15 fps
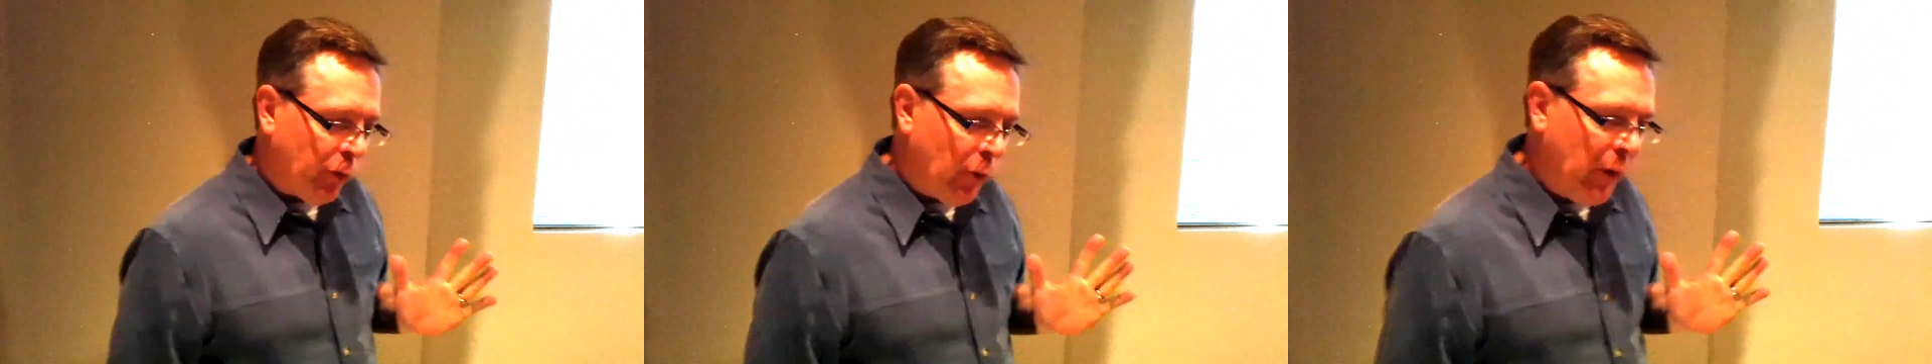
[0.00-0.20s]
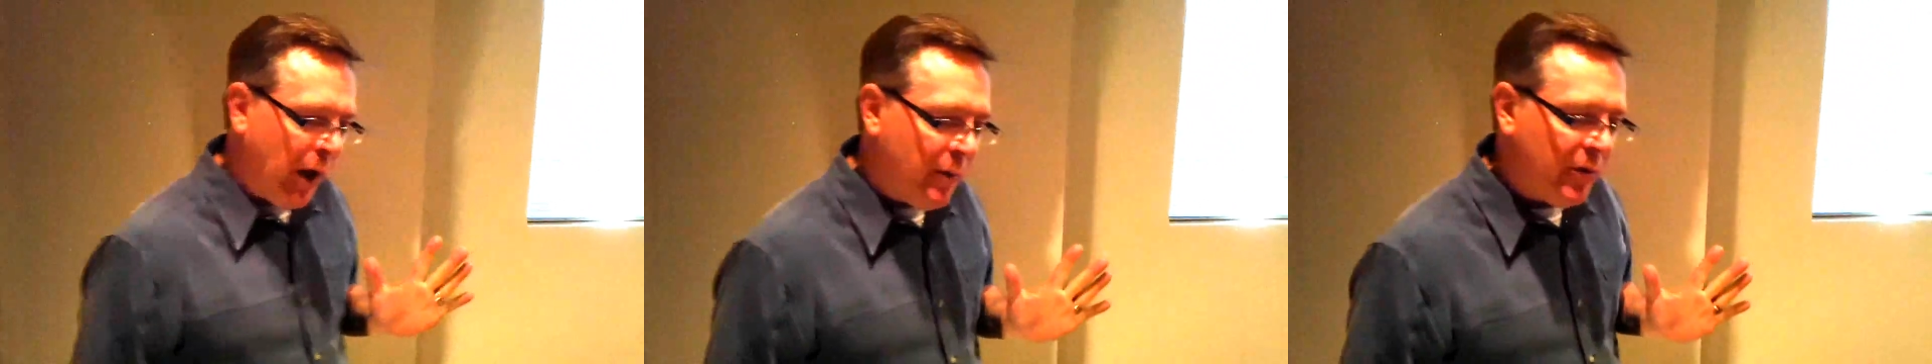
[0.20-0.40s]

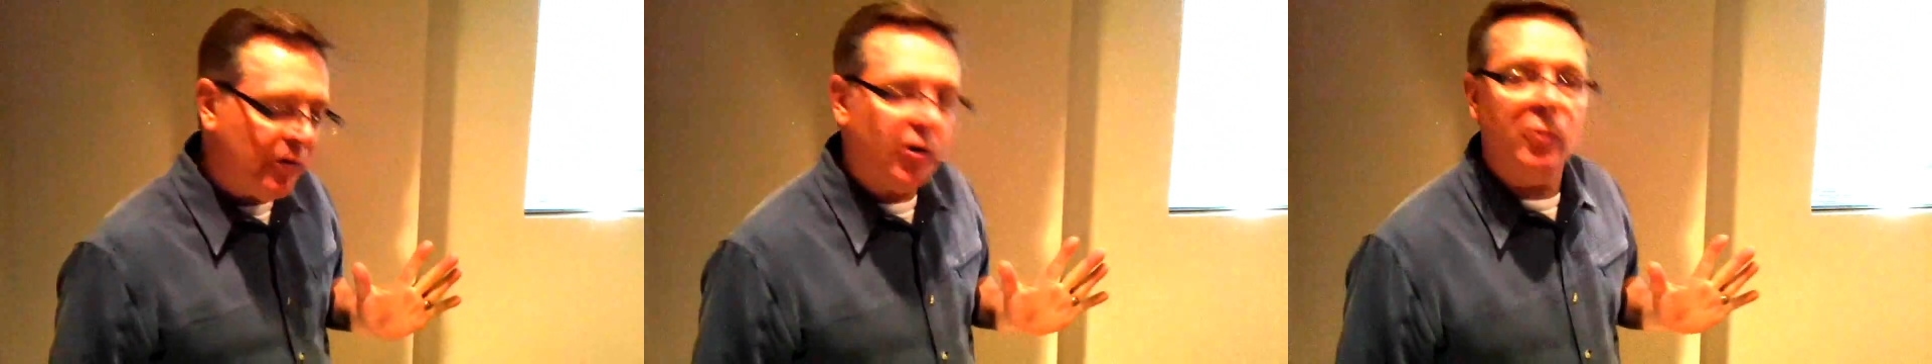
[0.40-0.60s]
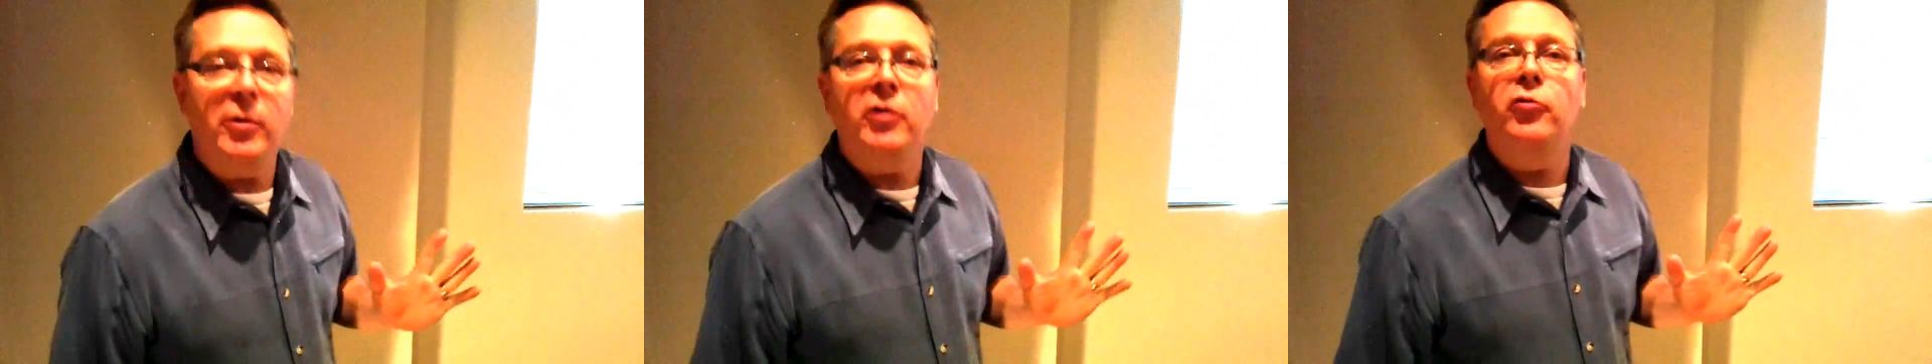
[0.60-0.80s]
well, maybe
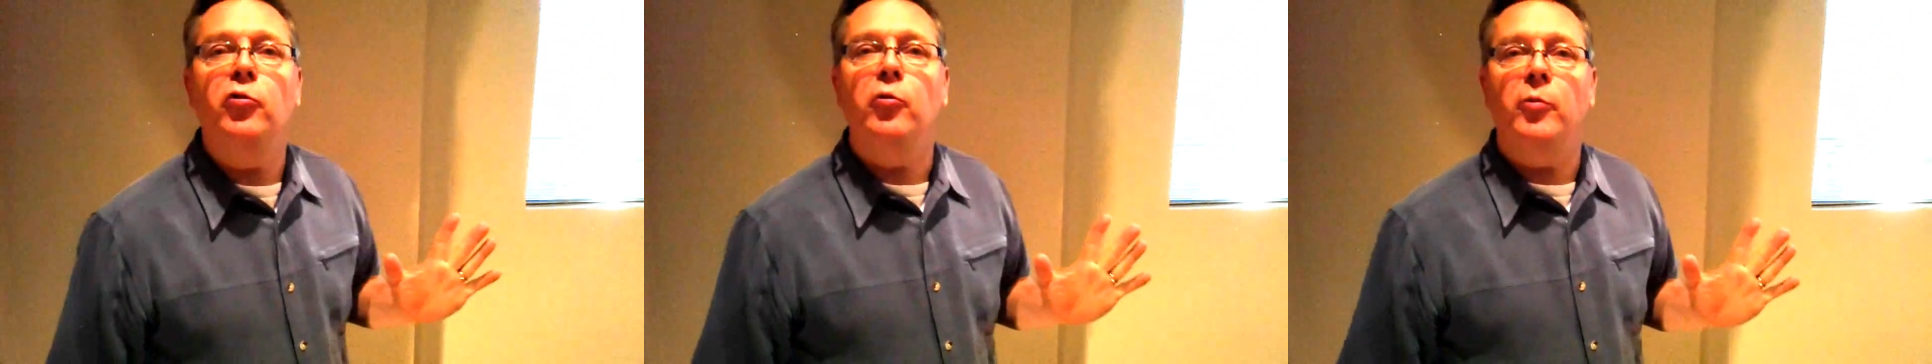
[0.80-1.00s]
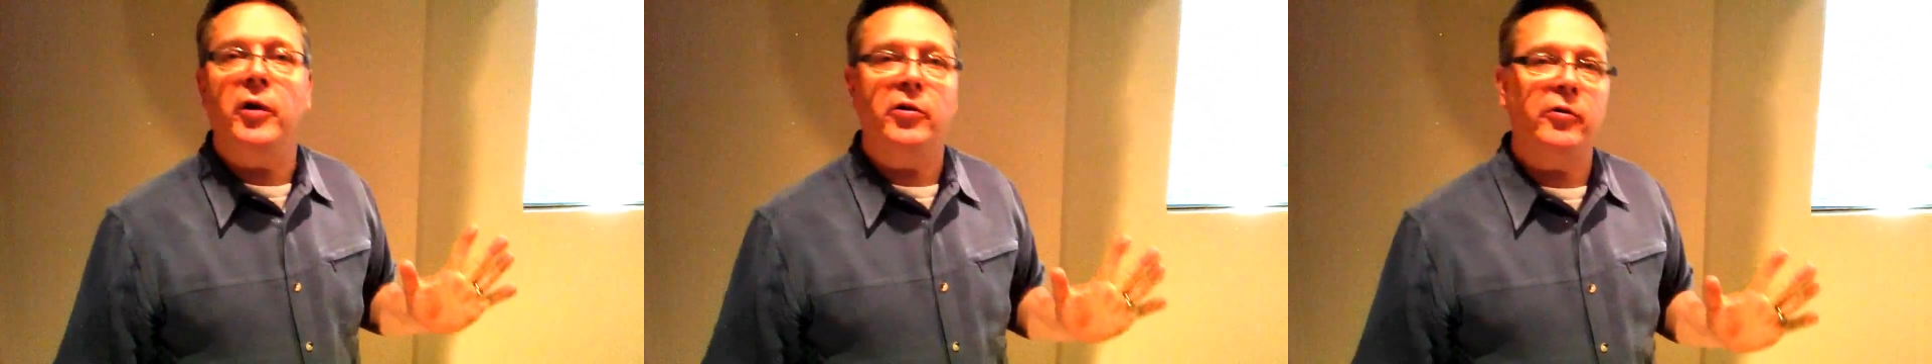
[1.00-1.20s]
it's going to be
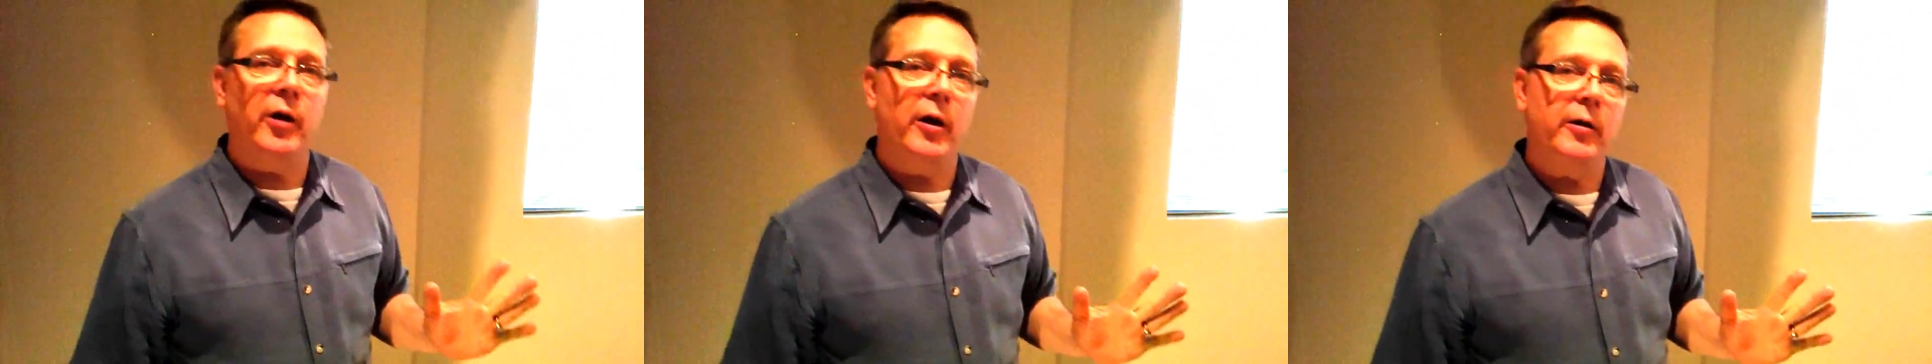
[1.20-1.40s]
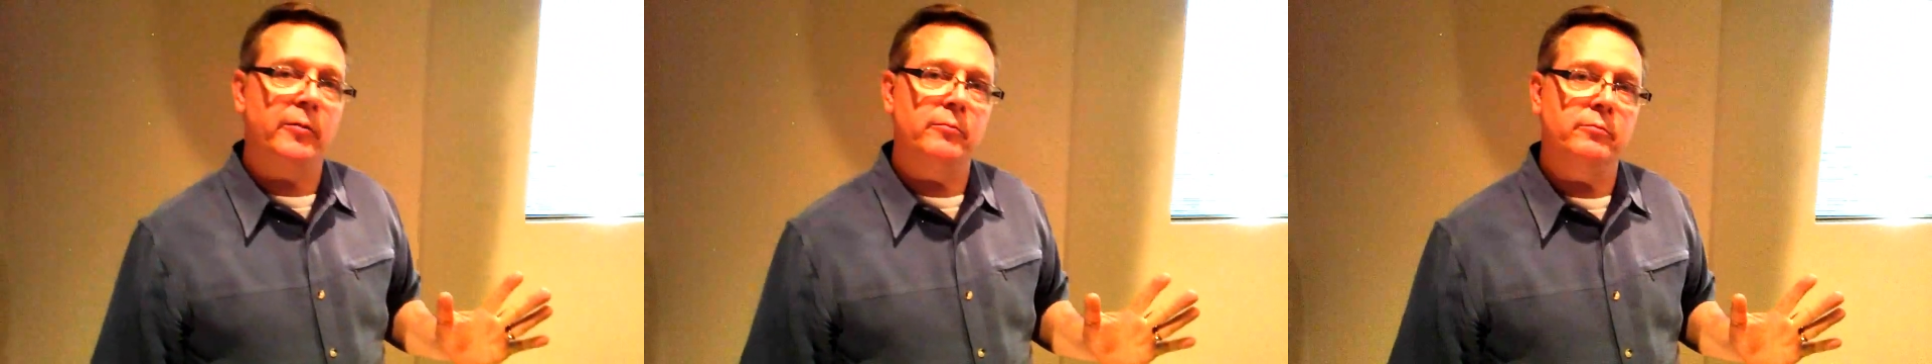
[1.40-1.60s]
too much
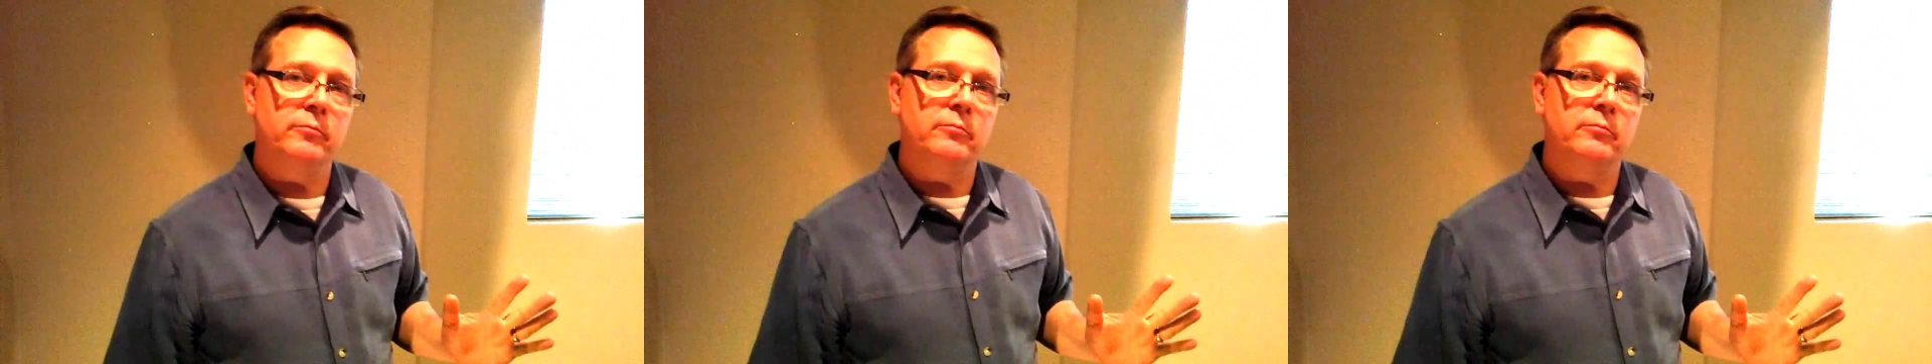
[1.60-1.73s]
on them.